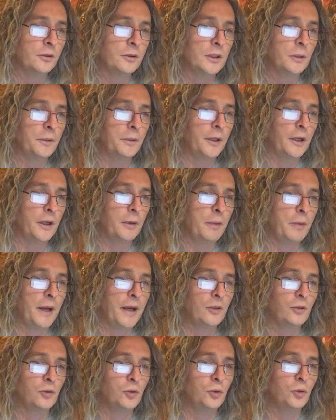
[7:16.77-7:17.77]
So we go
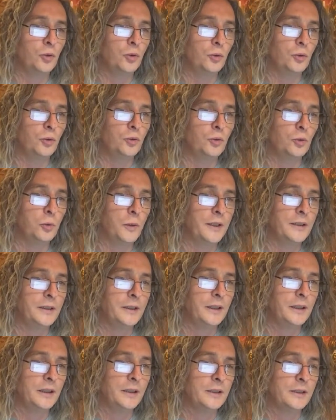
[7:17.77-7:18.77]
back to
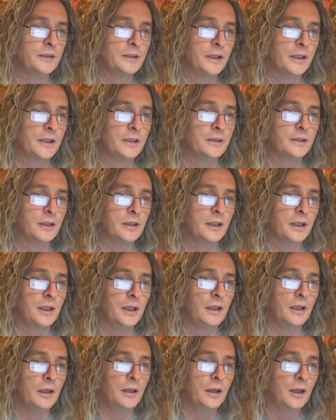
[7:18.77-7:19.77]

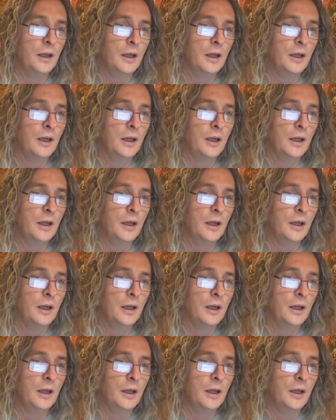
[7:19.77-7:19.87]
2016